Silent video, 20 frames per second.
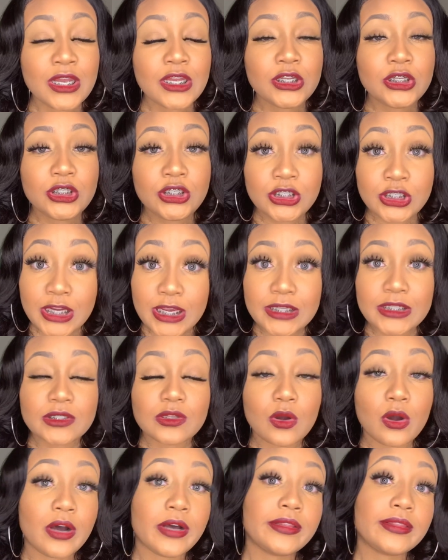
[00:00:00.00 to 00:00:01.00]
just
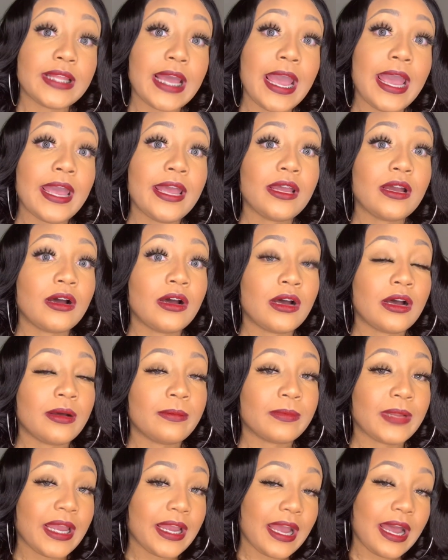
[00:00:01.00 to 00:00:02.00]
on that,
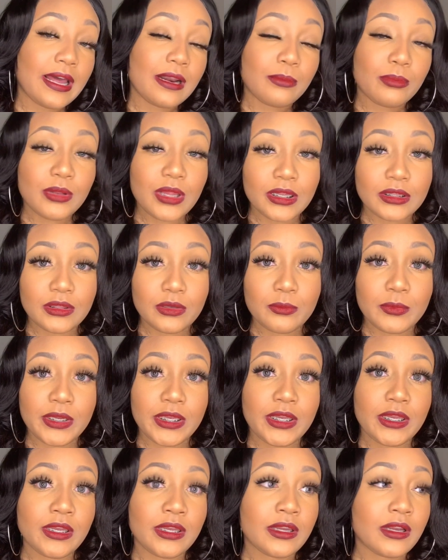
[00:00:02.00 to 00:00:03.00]
um, like how to pluck the
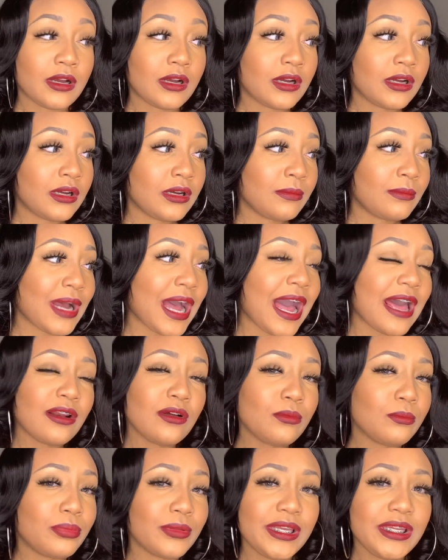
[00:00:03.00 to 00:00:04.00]
wig. Um, I
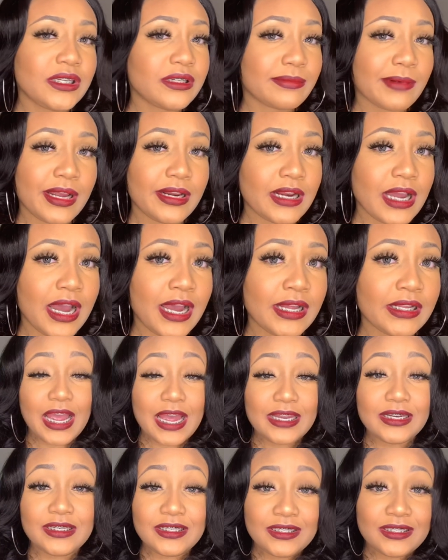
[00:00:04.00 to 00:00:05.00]
don't bleach my knot.
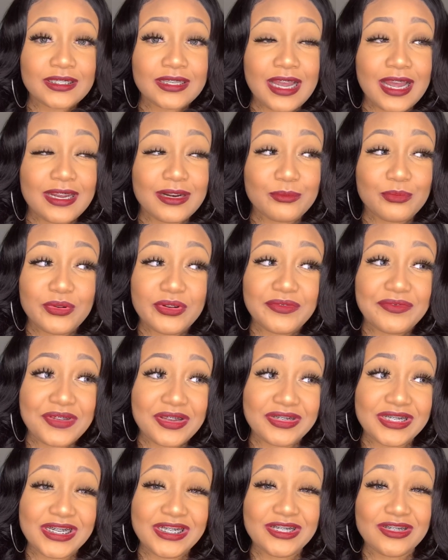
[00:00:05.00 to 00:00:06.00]
I just kind of put
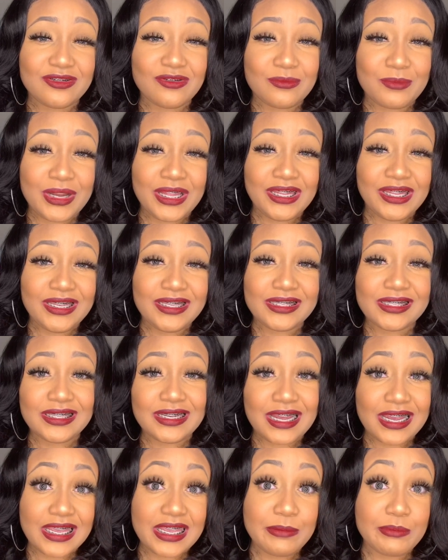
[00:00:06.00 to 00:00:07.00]
foundation on my lace
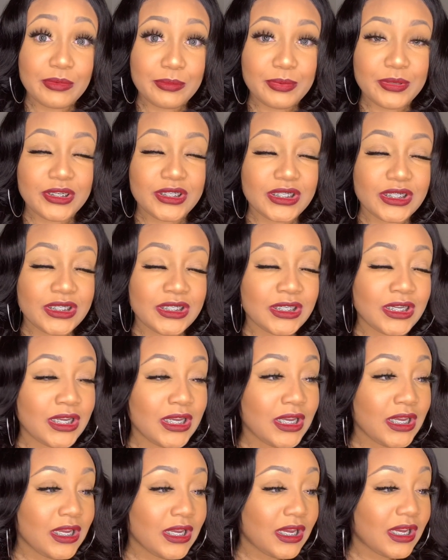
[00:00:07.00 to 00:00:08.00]
and I keep it pushing.
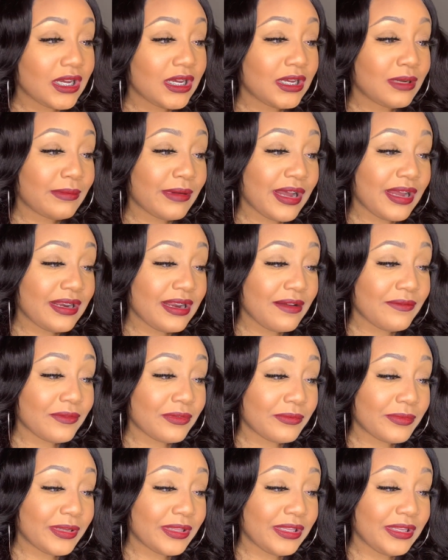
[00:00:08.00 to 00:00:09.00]
Um, I
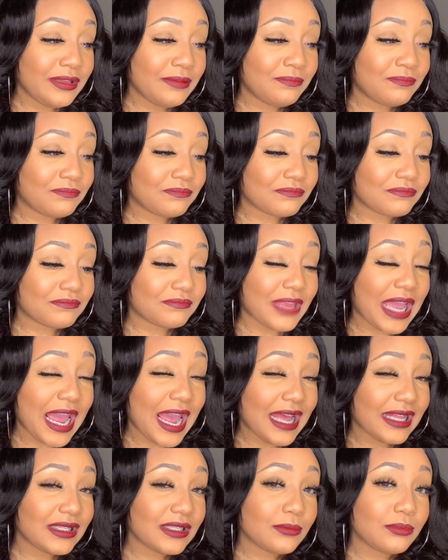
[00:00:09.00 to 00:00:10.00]
never really
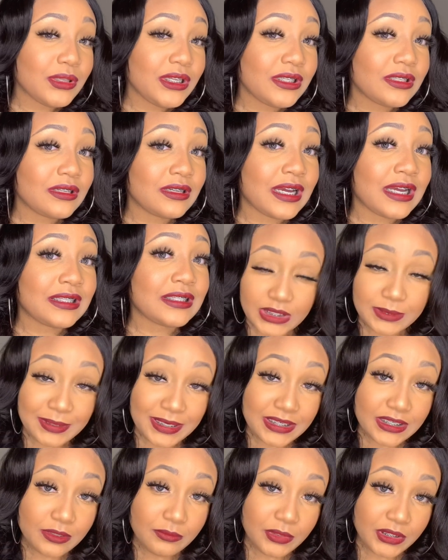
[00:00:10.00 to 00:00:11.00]
had to bleach the knots,
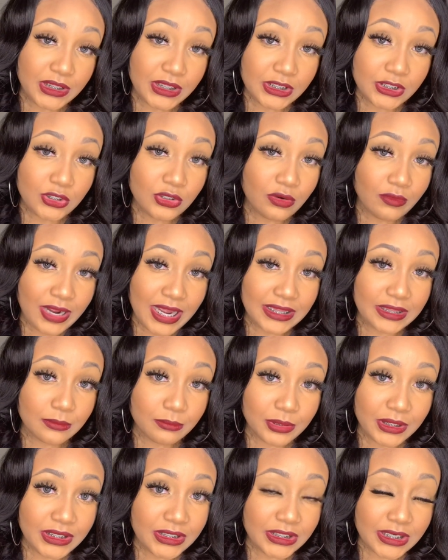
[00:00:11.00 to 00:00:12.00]
especially with this. You don't have to
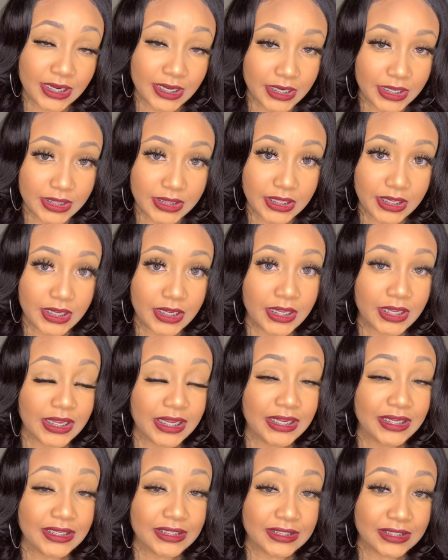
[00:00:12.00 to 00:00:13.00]
bleach anything.
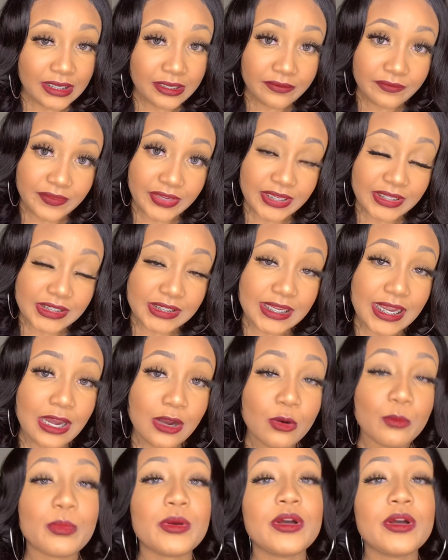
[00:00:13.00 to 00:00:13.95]
It is a fake scalp.